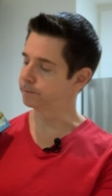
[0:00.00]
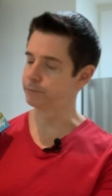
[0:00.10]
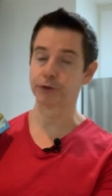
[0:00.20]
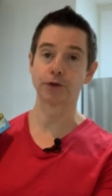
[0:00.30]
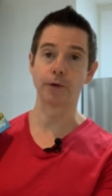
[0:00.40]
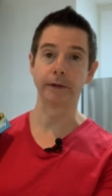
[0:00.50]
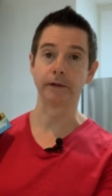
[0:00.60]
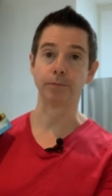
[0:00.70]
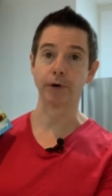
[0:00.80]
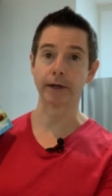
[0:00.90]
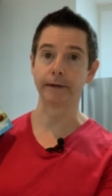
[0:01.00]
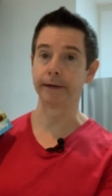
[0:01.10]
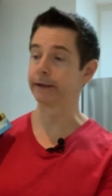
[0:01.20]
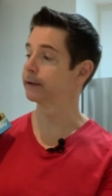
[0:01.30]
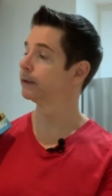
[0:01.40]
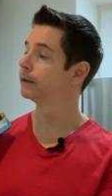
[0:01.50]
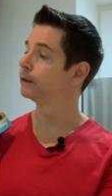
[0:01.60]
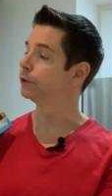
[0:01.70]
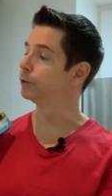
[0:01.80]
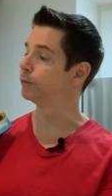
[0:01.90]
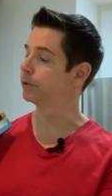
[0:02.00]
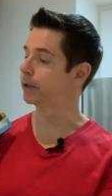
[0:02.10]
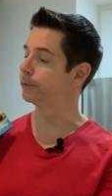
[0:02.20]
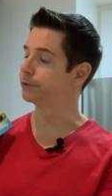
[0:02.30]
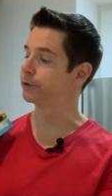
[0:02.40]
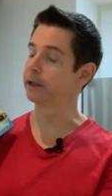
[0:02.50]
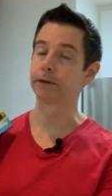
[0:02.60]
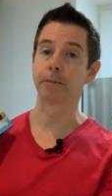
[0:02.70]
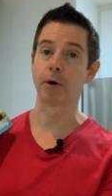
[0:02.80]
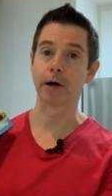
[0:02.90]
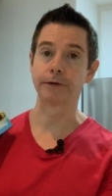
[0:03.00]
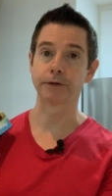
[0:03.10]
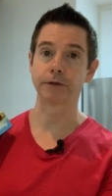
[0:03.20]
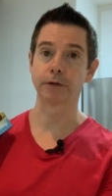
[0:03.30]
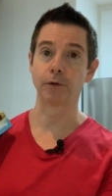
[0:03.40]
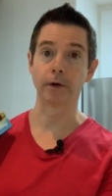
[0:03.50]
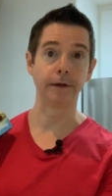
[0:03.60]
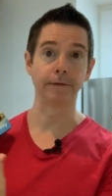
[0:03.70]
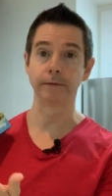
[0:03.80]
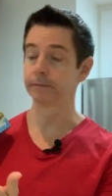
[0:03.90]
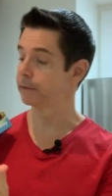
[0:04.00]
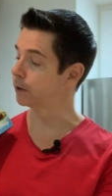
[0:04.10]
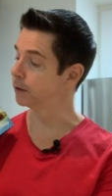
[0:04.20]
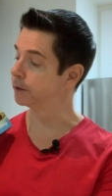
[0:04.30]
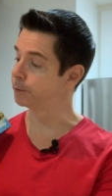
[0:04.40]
just going to Bricklink, you would be able to get the parts or even uh, you